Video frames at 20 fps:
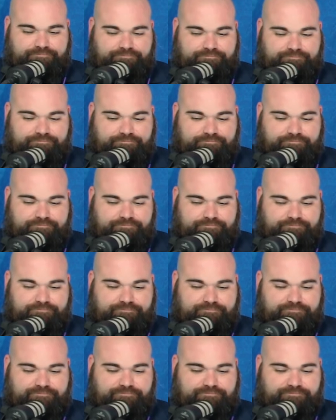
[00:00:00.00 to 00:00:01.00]

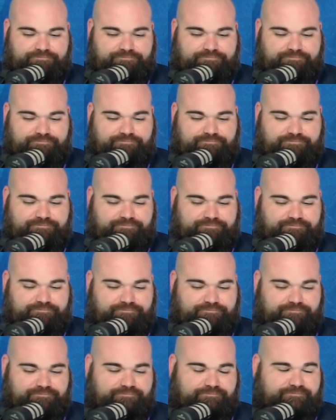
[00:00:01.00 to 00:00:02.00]

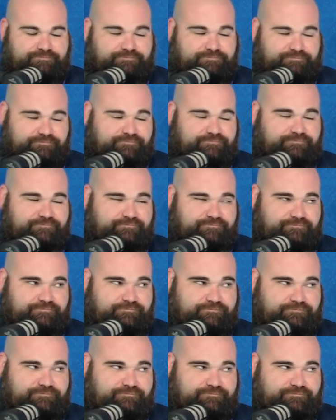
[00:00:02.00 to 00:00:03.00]

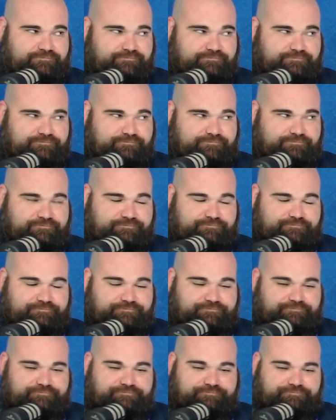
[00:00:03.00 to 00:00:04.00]

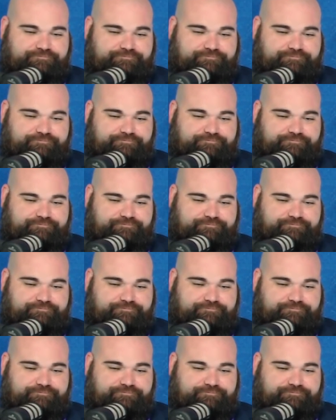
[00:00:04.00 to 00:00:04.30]
[no speech]